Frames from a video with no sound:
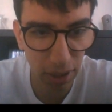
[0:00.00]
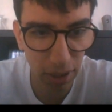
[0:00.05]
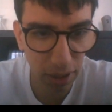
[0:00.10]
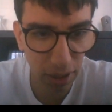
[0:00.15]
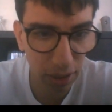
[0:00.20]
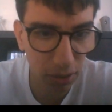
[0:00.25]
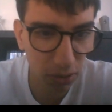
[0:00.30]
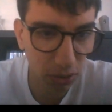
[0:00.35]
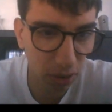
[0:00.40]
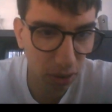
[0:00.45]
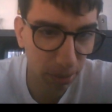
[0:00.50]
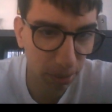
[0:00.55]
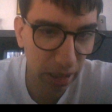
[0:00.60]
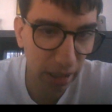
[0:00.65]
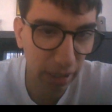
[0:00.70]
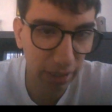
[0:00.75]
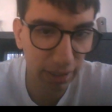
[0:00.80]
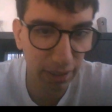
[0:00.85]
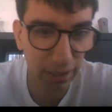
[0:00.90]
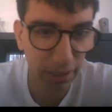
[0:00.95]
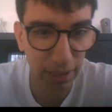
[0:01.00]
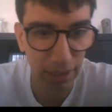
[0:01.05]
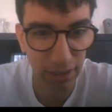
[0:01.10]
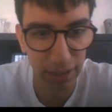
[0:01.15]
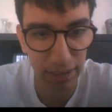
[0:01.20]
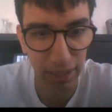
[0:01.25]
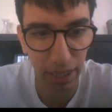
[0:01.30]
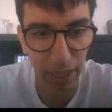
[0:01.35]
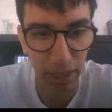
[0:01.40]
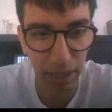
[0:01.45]
here, I mean, they can
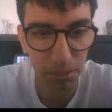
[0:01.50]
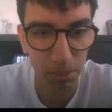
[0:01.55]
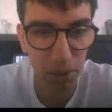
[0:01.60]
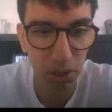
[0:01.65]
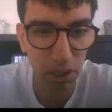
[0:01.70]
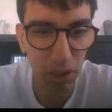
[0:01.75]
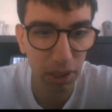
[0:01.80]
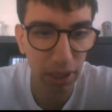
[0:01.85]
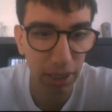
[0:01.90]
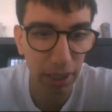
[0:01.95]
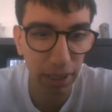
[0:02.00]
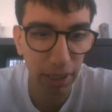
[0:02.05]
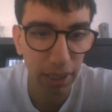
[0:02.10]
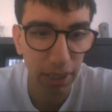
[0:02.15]
sack a pawn,